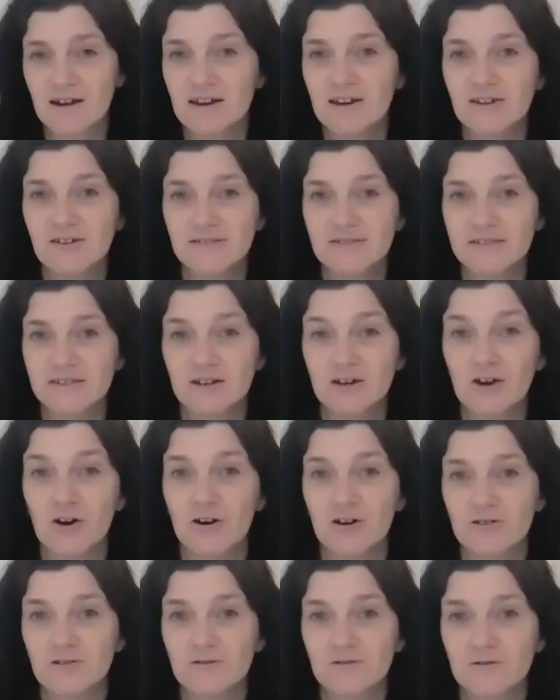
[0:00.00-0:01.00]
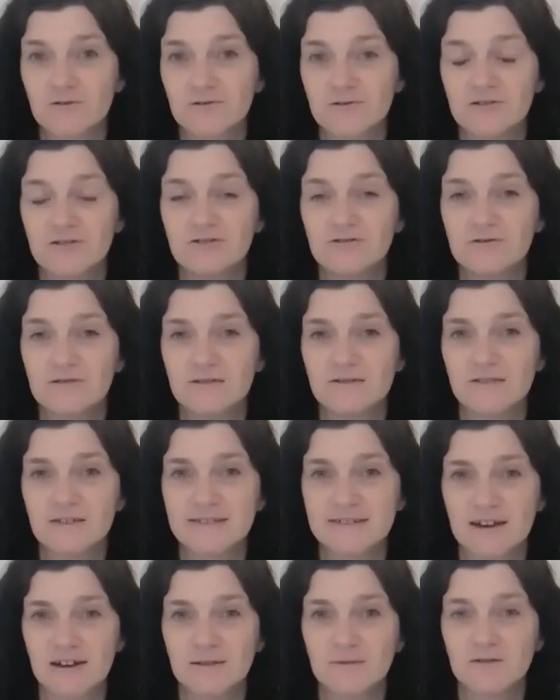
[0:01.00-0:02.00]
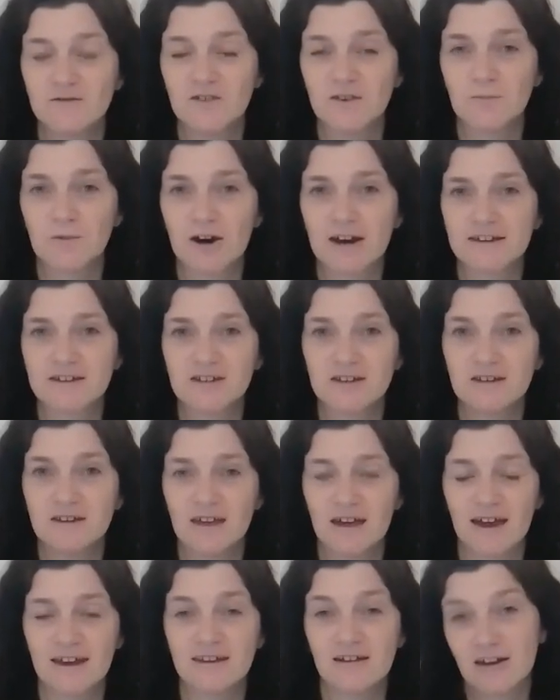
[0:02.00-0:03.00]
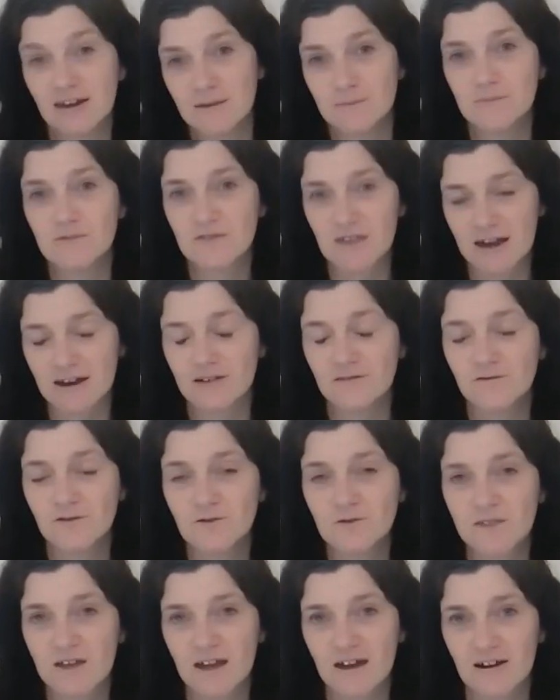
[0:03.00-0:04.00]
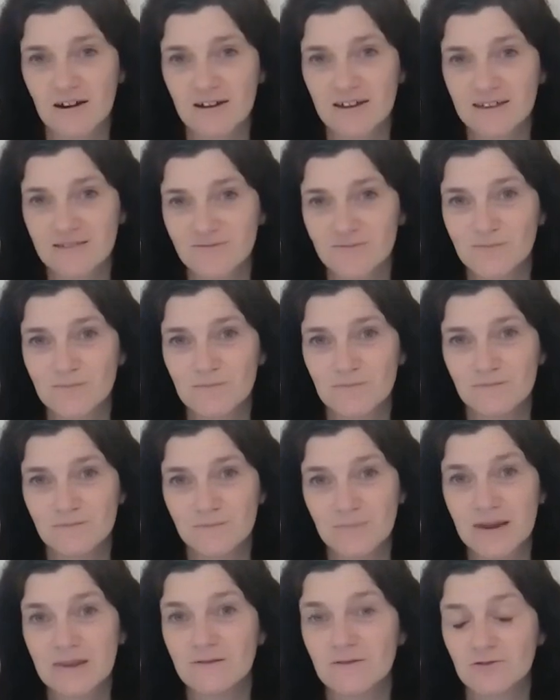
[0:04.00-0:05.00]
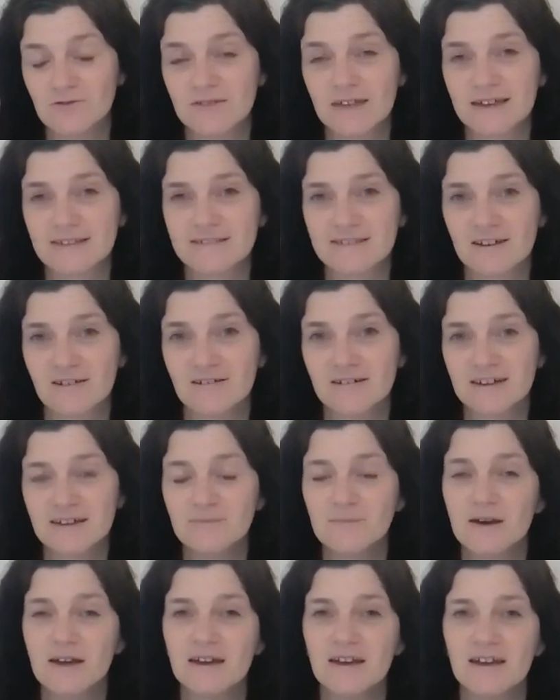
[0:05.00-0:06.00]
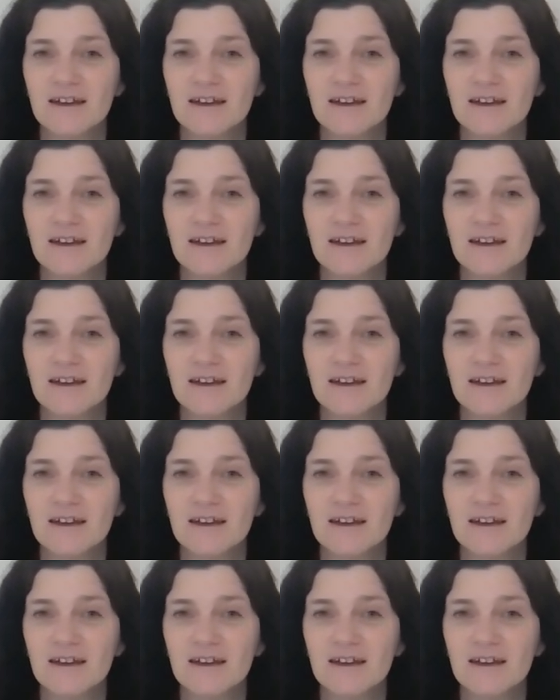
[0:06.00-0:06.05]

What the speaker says: I learned a lot through the time of depression, and I am thankful that I have been through that time.